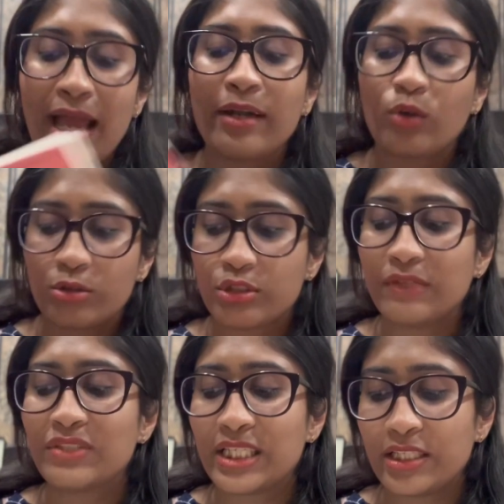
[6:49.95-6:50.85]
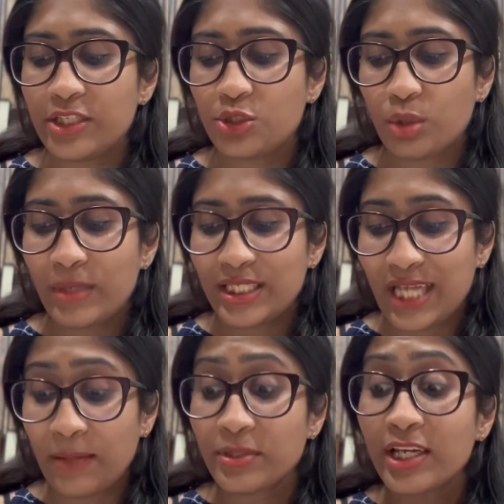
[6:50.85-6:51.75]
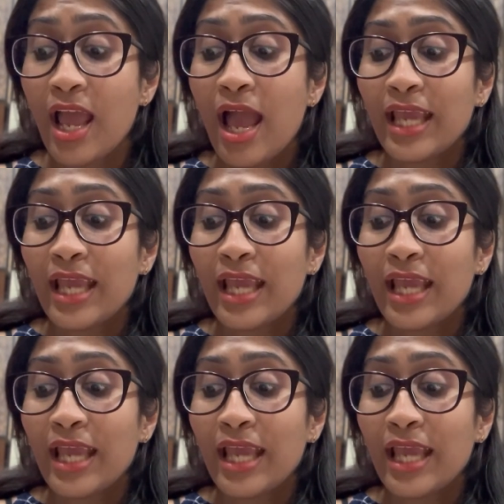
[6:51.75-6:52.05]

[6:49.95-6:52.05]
and also I've seen it so many times, and